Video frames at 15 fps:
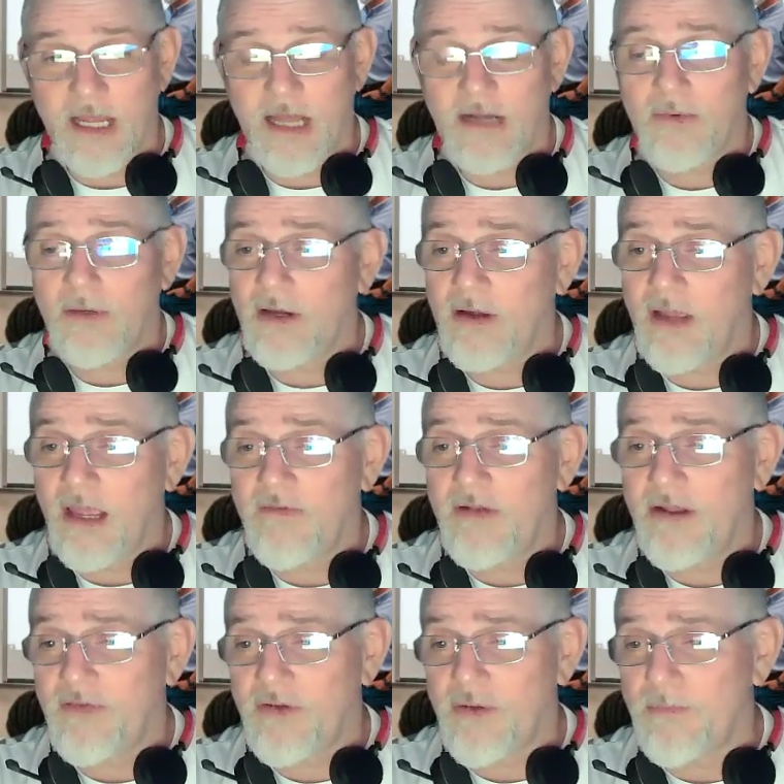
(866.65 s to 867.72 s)
I don't care. Even
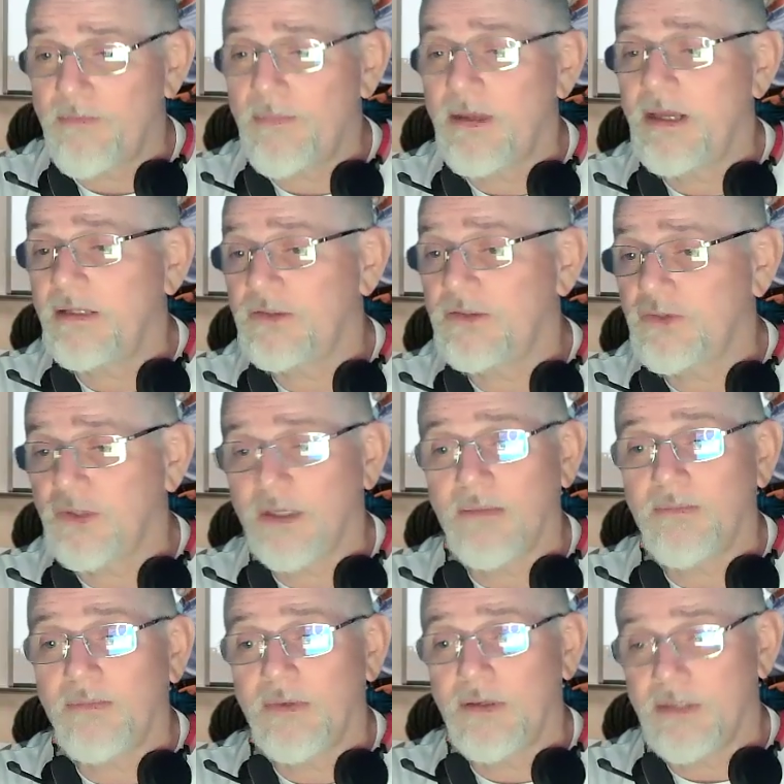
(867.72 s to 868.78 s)
if you're mid-trip,
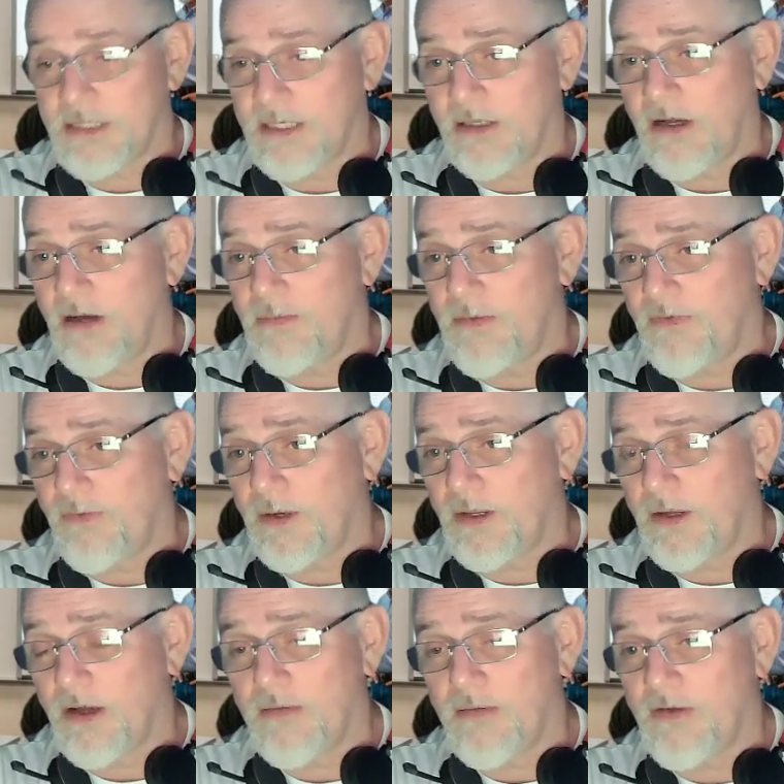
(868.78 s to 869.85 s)
you still owe me for what
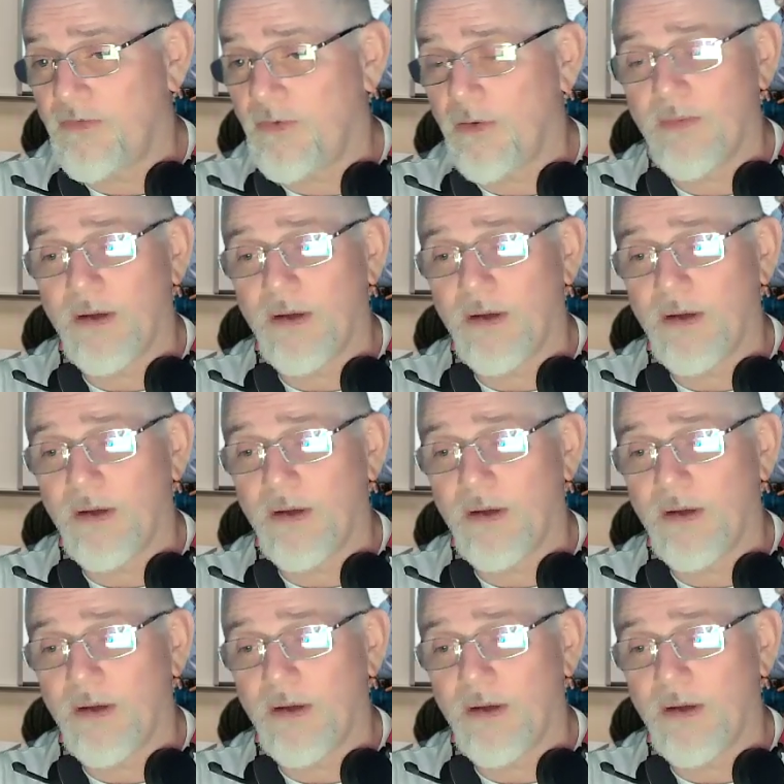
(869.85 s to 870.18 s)
you owe me for.